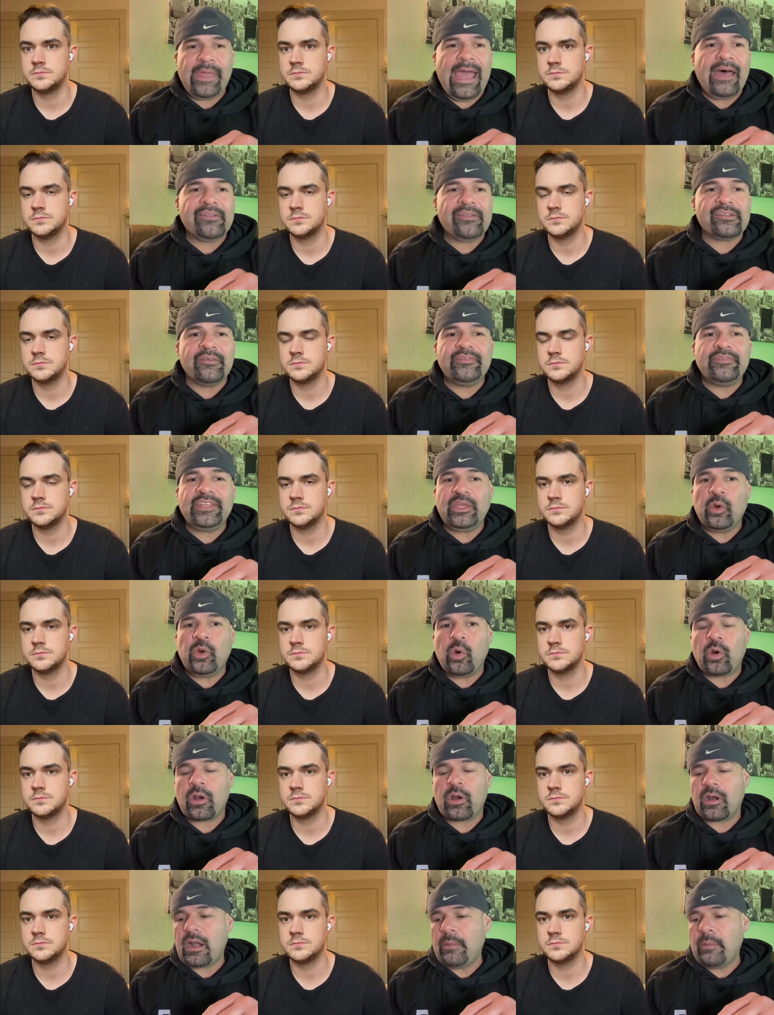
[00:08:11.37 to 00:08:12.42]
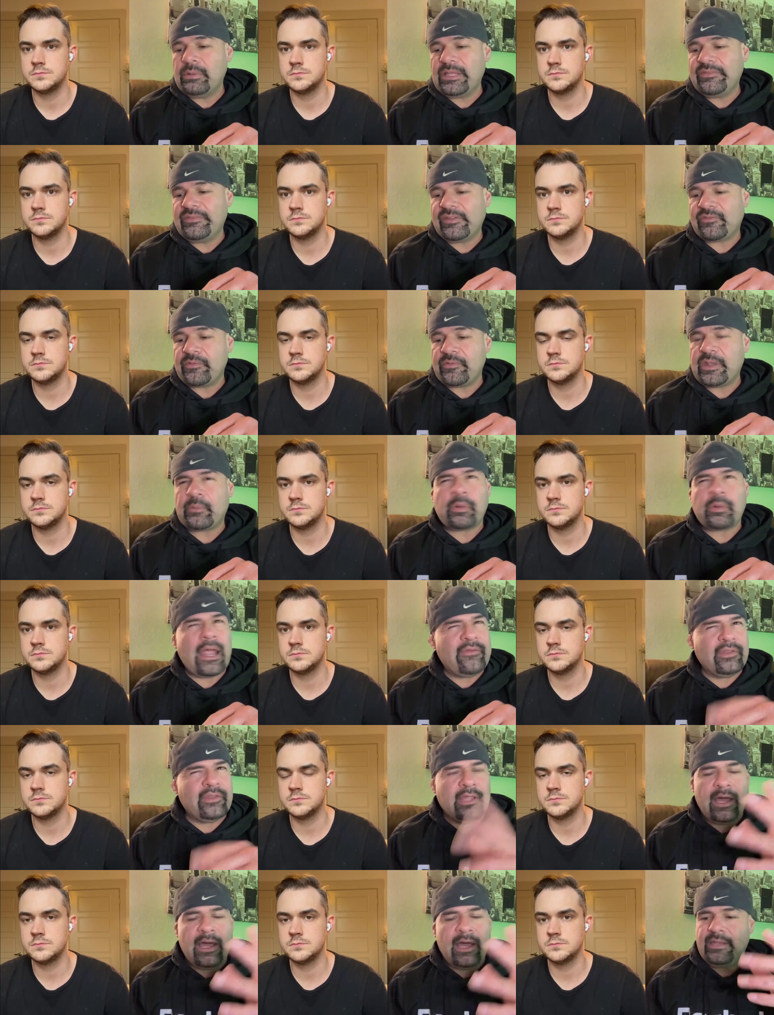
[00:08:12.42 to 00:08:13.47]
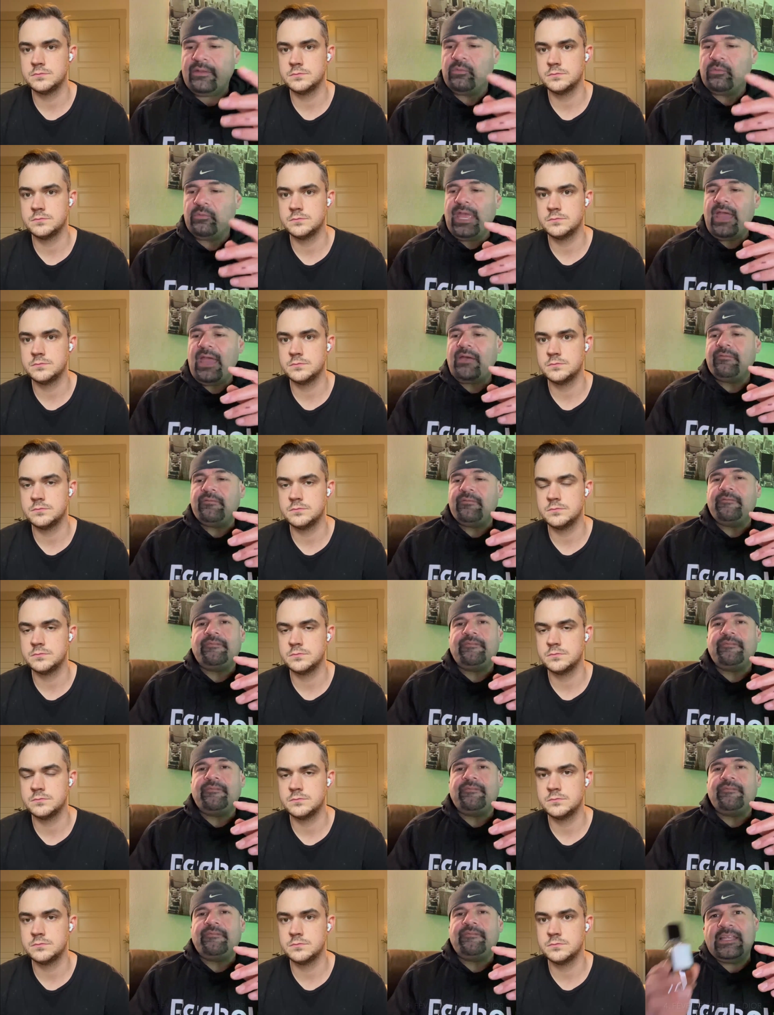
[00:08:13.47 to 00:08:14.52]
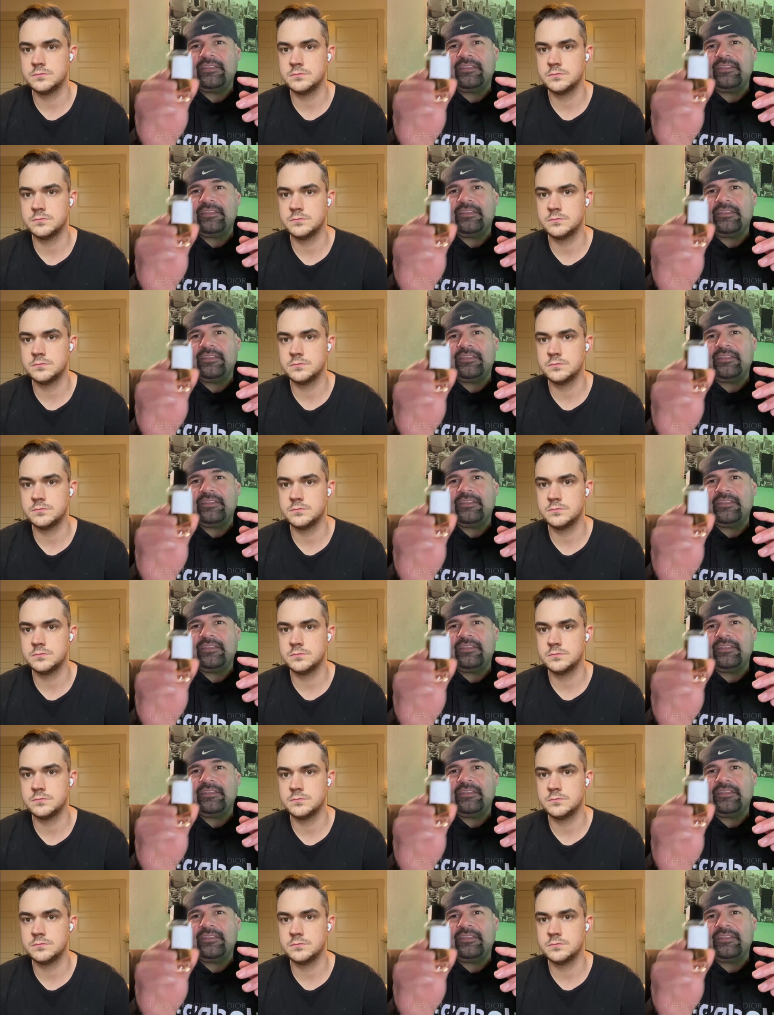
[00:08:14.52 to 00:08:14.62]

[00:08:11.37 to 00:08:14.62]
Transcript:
Speaker 1: from the house of Dior. I believe it's from their private line. We have Fève